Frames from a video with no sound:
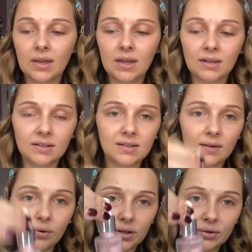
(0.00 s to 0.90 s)
It does have
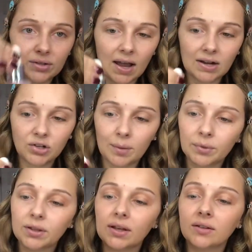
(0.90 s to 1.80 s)
one of those eyedropper
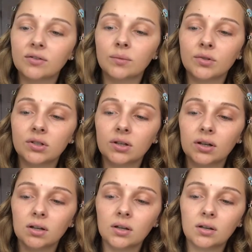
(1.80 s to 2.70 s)
things, so I'm just
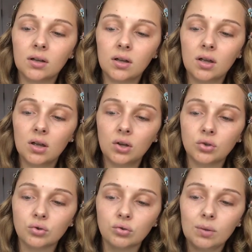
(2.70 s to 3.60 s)
gonna
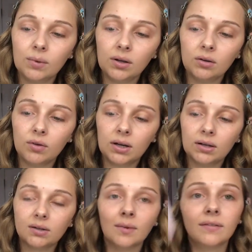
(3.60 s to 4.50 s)
drip it right
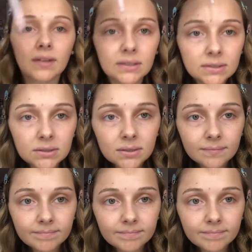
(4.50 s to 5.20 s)
onto my face.